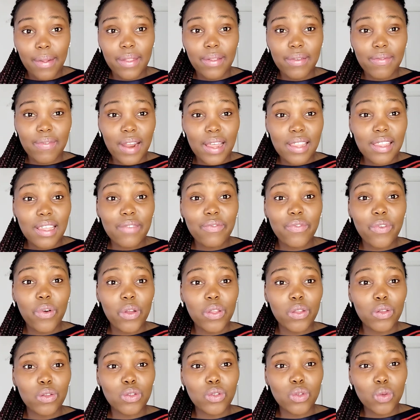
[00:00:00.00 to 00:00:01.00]
rather
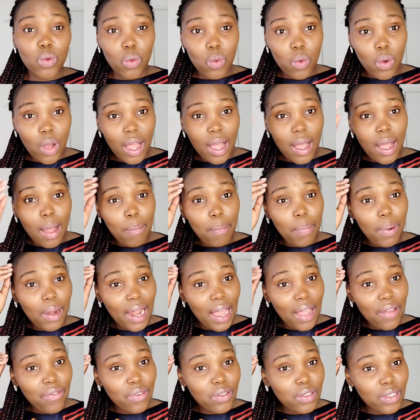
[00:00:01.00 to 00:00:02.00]
for you to
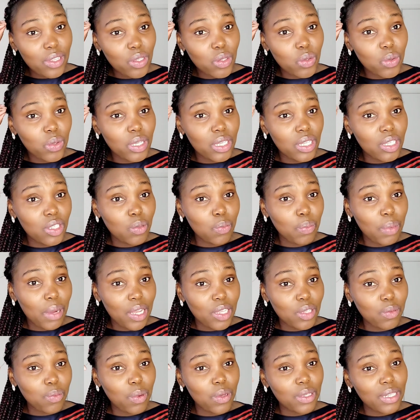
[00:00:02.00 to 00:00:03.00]
apply for the Swedish
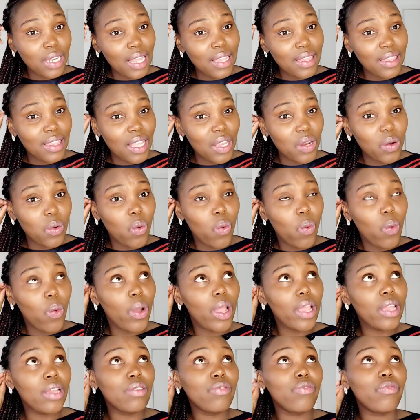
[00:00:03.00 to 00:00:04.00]
passport and then
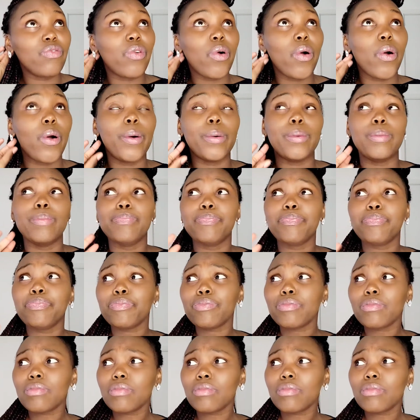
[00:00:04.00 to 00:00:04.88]
wait for